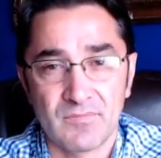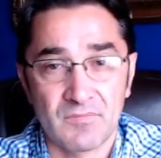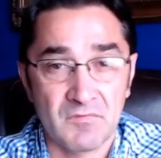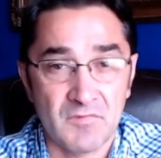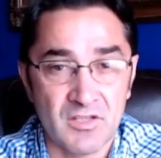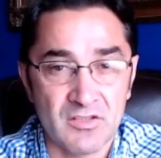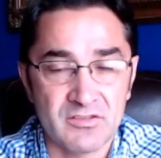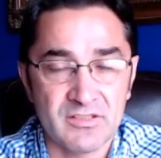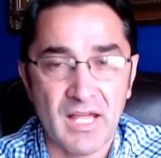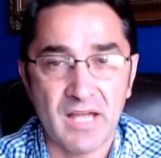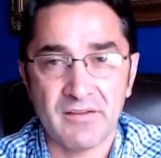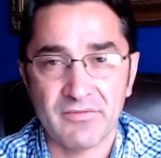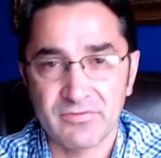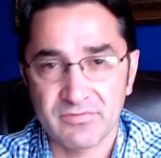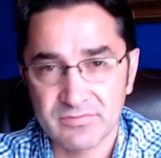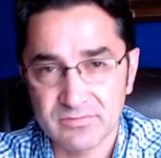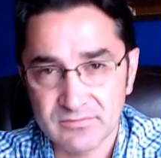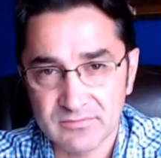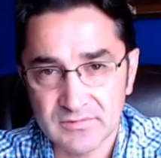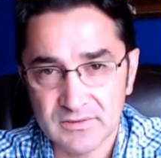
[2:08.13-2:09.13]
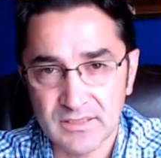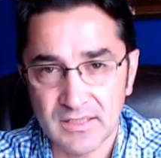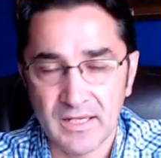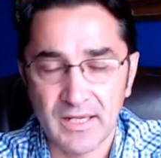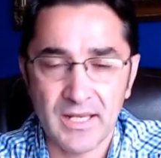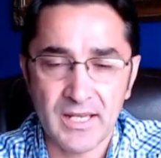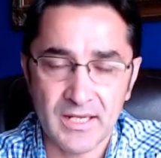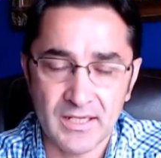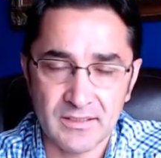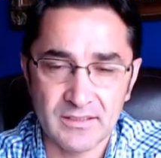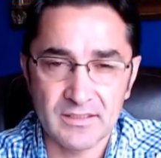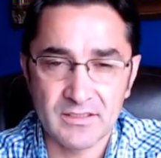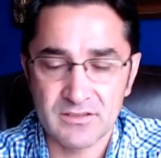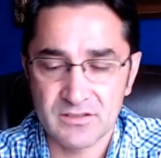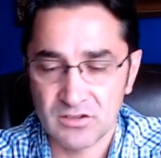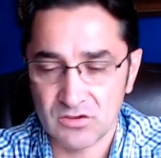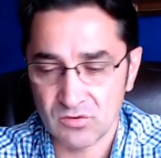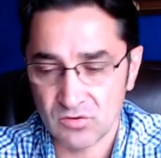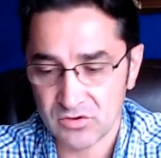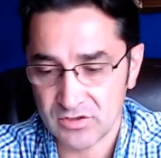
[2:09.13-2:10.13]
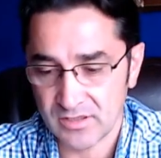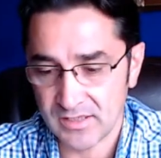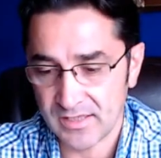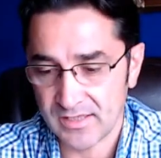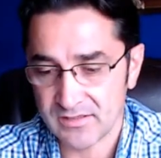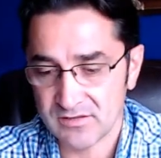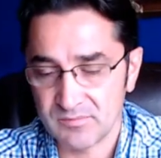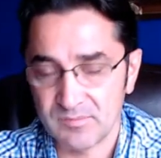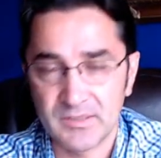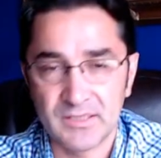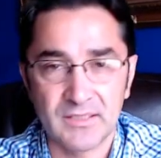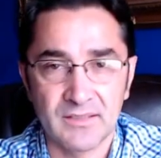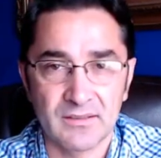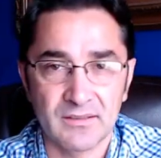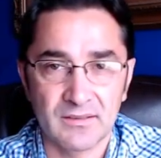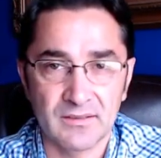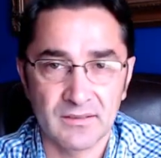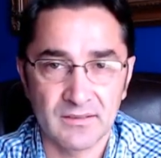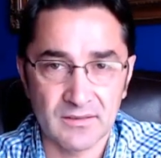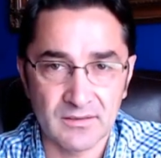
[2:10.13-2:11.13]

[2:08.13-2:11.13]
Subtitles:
staff and the institution as being,